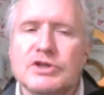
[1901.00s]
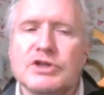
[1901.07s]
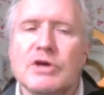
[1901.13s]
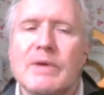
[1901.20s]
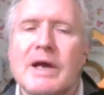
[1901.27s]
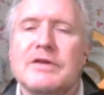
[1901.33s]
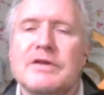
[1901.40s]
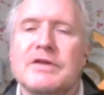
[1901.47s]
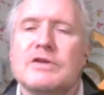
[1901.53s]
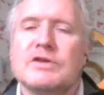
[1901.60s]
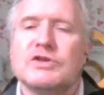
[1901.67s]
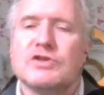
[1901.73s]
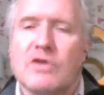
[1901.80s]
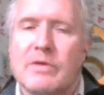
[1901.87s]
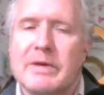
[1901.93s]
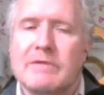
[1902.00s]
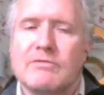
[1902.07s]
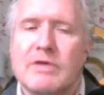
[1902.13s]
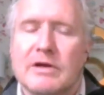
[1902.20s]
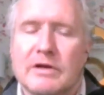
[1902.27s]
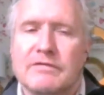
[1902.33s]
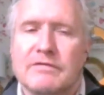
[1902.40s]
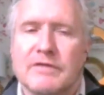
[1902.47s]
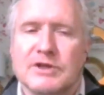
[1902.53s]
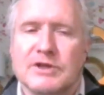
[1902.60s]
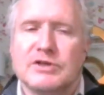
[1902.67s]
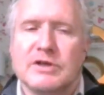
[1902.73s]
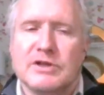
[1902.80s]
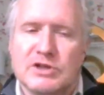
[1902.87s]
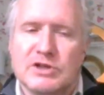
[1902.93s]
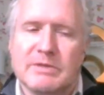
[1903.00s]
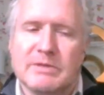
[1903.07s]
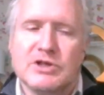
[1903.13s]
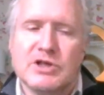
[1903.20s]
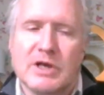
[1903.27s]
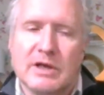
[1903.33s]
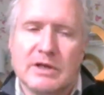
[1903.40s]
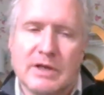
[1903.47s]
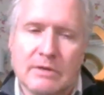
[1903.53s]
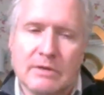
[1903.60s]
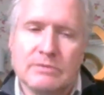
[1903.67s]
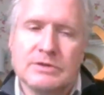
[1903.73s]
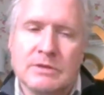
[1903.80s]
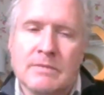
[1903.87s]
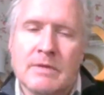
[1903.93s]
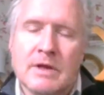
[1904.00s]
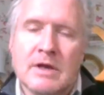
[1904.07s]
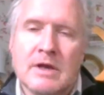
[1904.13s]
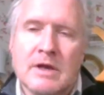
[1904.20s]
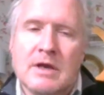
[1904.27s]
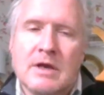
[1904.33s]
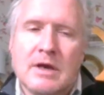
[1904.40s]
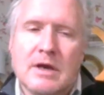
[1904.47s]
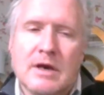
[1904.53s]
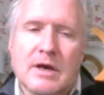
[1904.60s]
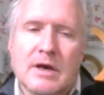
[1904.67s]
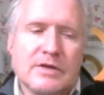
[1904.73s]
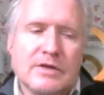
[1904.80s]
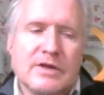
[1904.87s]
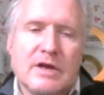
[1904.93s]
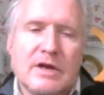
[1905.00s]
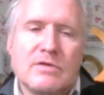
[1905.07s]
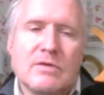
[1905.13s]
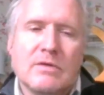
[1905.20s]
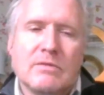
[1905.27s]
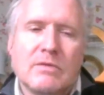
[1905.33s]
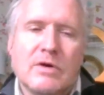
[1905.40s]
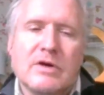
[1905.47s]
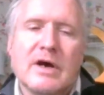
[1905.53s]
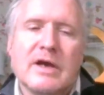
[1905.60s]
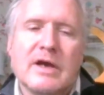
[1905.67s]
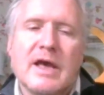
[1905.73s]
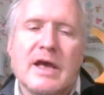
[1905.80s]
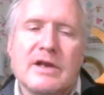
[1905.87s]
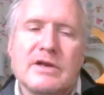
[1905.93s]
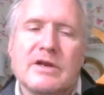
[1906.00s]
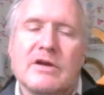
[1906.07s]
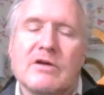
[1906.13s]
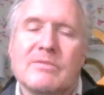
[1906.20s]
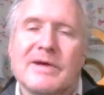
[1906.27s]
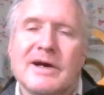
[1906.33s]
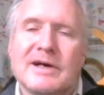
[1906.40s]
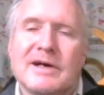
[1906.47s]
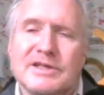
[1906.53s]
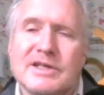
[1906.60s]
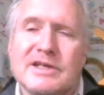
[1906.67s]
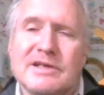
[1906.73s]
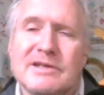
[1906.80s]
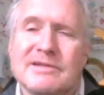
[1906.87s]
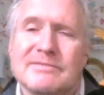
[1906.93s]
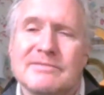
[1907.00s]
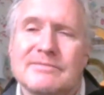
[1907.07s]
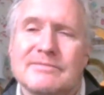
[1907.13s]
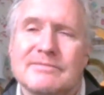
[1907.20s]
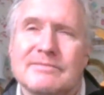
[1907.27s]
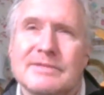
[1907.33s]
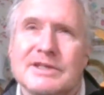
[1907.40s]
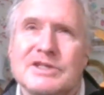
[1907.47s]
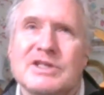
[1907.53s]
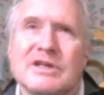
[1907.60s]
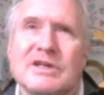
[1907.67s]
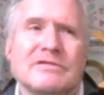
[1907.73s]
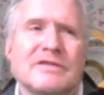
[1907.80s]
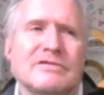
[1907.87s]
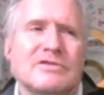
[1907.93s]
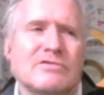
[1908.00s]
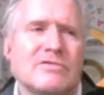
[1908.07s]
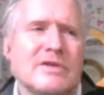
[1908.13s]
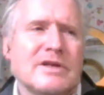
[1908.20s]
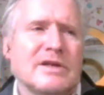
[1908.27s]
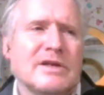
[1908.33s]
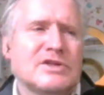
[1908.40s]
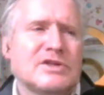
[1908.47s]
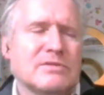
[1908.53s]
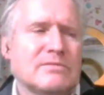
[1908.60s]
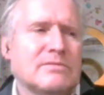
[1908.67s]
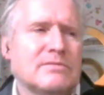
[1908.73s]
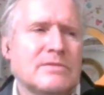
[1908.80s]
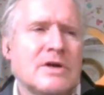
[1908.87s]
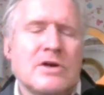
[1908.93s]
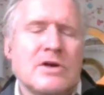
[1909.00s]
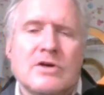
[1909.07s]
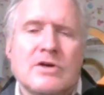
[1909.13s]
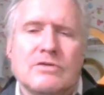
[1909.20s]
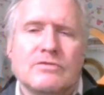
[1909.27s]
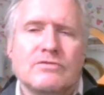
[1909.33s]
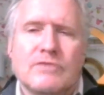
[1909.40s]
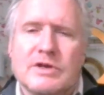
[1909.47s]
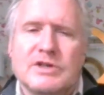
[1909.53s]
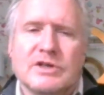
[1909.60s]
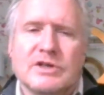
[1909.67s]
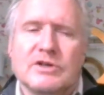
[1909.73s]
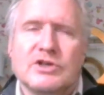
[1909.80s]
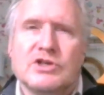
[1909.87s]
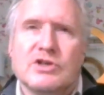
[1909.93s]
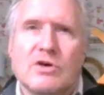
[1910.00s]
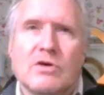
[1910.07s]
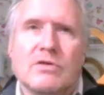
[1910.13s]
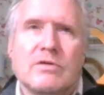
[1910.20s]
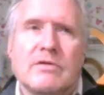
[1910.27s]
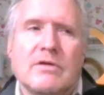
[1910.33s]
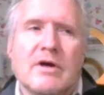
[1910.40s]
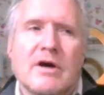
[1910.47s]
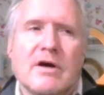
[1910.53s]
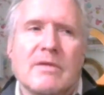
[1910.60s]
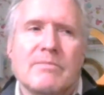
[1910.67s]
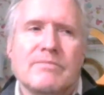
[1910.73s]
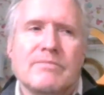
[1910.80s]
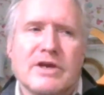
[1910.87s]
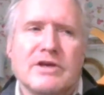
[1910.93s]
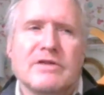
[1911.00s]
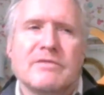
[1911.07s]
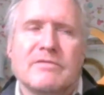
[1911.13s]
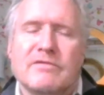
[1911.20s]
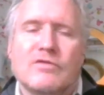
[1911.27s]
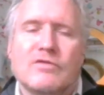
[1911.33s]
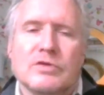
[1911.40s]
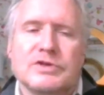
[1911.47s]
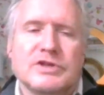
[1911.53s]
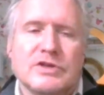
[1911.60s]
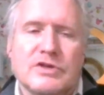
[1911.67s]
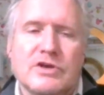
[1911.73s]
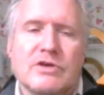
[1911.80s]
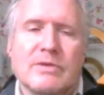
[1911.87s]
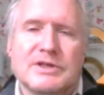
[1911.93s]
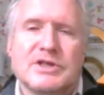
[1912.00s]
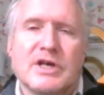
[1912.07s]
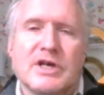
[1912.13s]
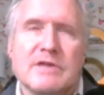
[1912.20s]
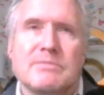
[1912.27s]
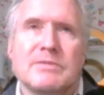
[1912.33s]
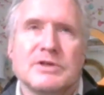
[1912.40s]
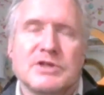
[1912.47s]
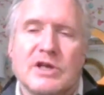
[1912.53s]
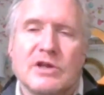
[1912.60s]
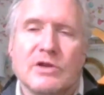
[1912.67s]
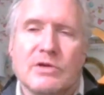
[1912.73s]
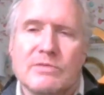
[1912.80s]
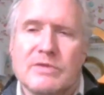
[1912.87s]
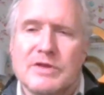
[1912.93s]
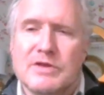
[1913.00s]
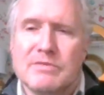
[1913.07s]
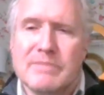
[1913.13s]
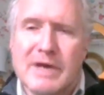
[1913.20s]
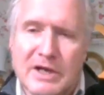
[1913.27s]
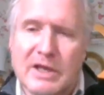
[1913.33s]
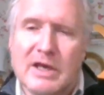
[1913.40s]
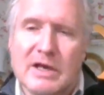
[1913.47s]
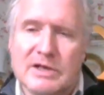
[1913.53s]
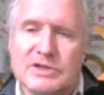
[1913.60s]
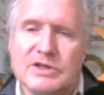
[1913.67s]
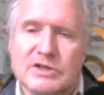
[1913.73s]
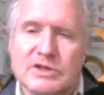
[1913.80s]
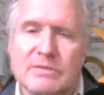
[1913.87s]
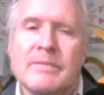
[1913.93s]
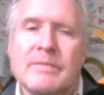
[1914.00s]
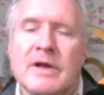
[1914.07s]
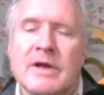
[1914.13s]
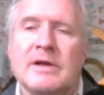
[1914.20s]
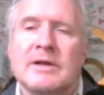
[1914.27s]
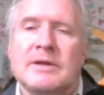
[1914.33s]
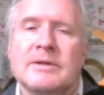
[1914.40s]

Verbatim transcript: So anything that's growing really fast needs to be checked out. And then what I ended up adding myself after reading some research on uh, big frauds in the USA, particularly with the Medicare system,